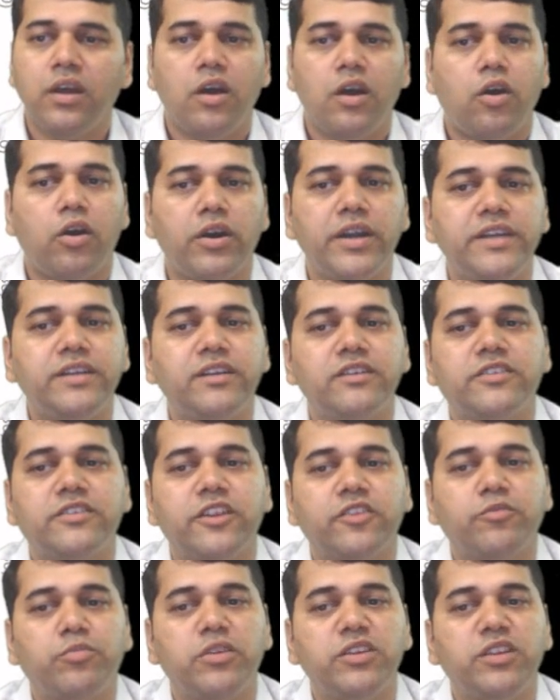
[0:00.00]
Auditor's
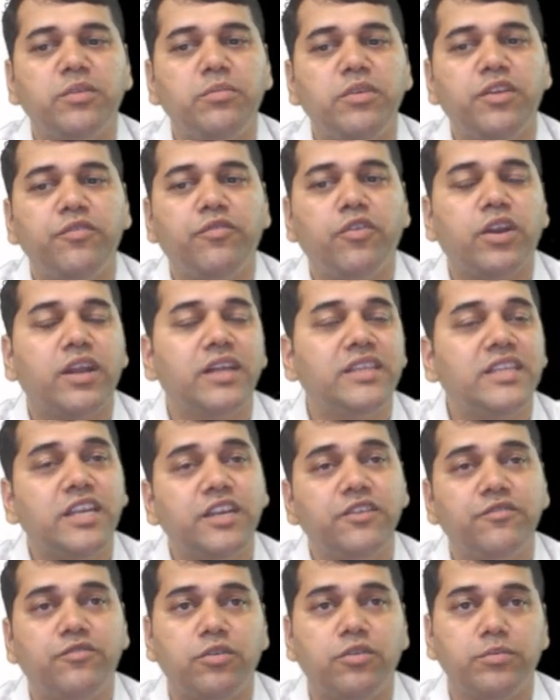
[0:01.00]
responsibility for other
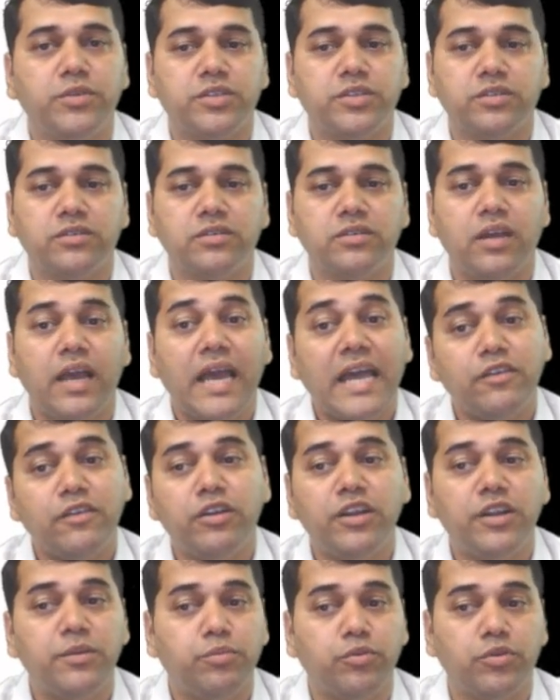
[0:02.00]
information,
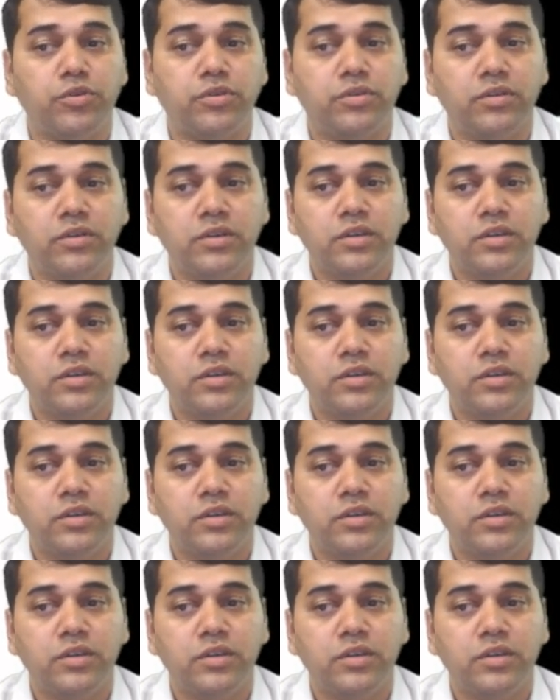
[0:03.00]
annual report.